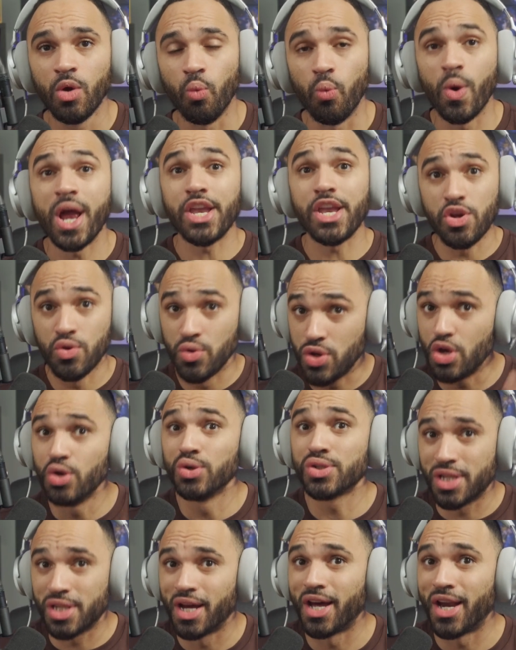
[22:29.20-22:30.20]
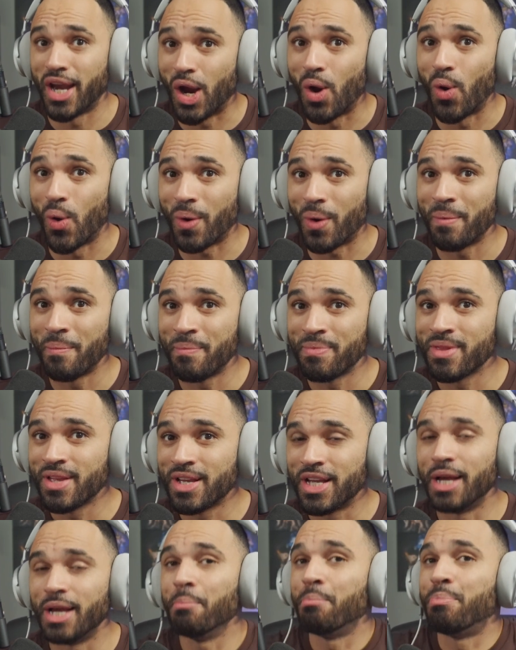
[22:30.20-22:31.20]
when you use the Hunting Horn.
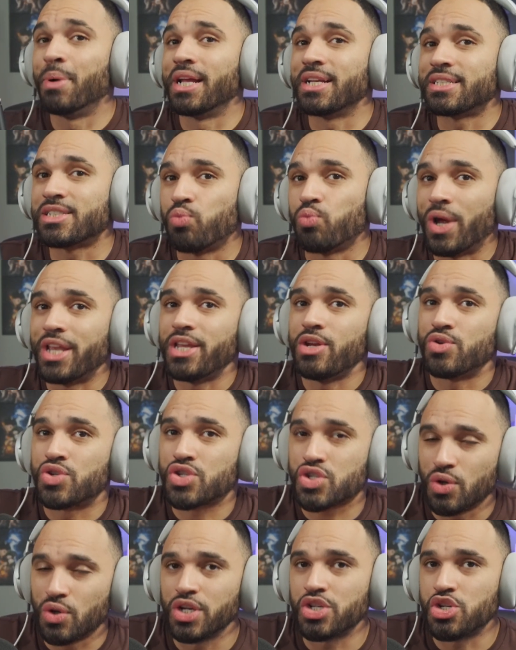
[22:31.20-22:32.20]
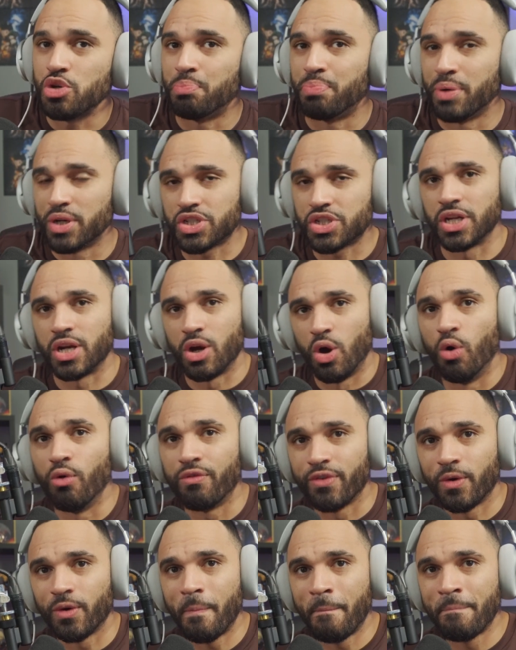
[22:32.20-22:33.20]
But it's when as soon as you push it
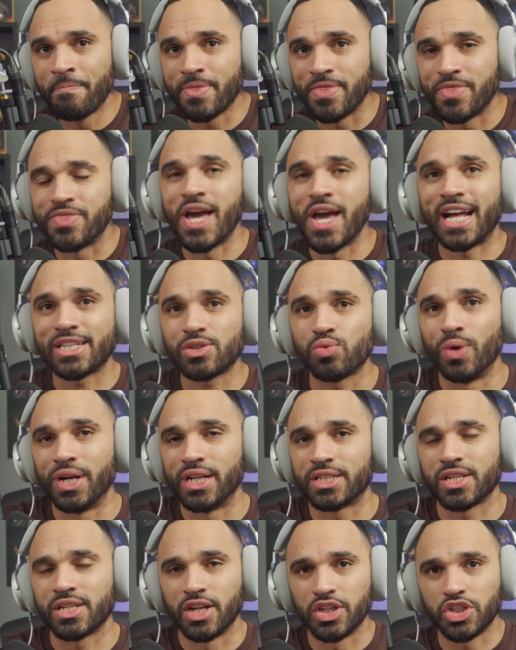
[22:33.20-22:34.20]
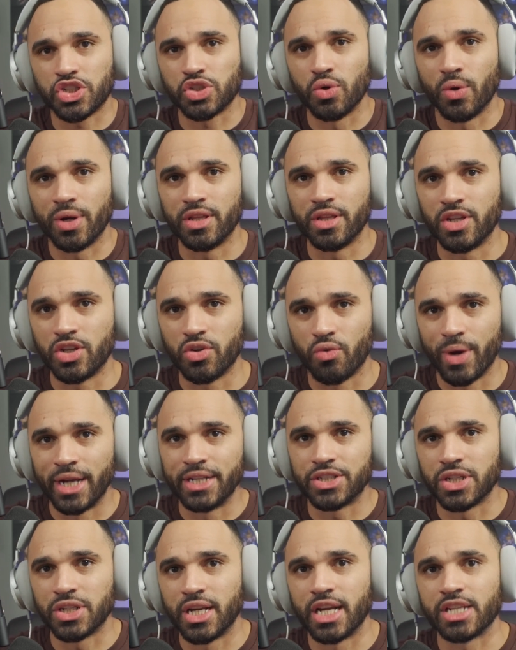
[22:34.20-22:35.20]
over, that's when it's going to shorten the
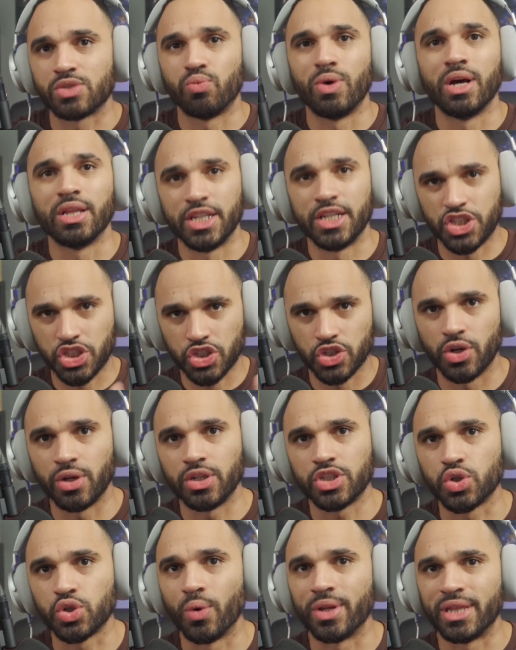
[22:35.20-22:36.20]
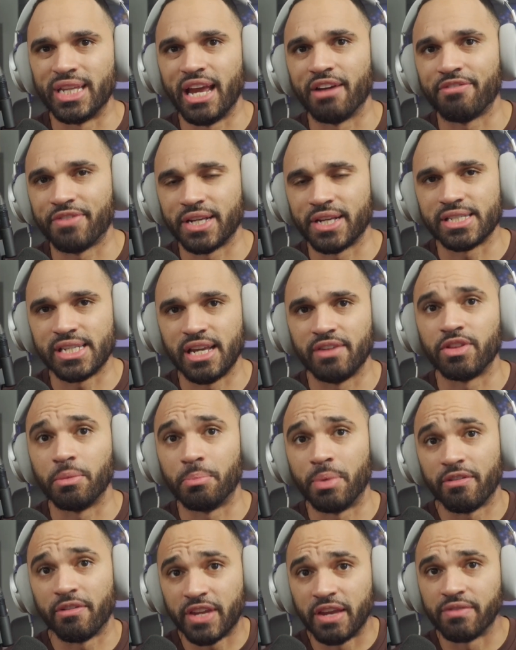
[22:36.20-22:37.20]
duration as well as shorten the efficacy of the
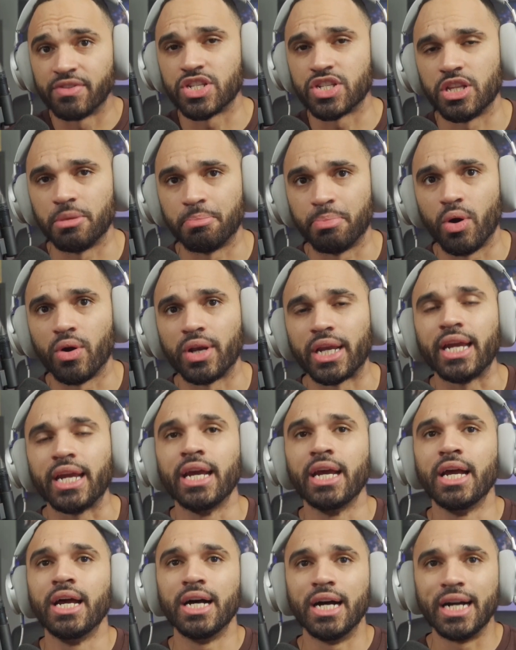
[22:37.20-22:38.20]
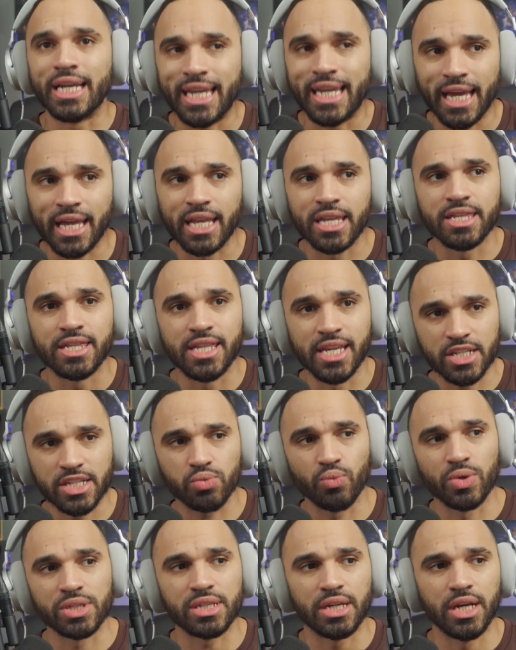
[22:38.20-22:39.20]
buff given to the party. Again, this
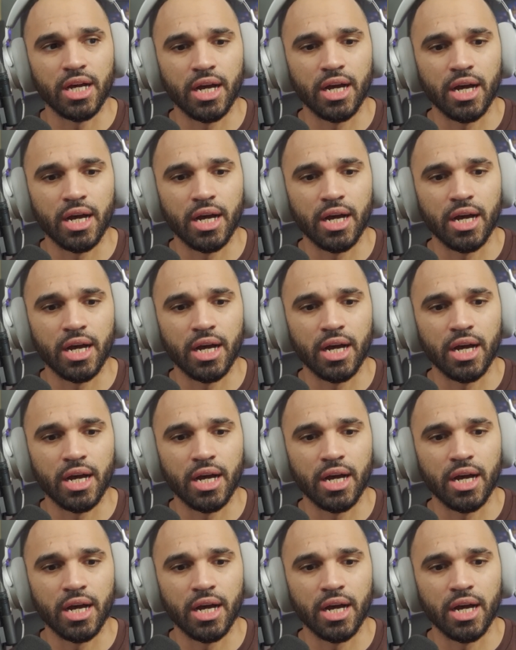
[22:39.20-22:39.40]
was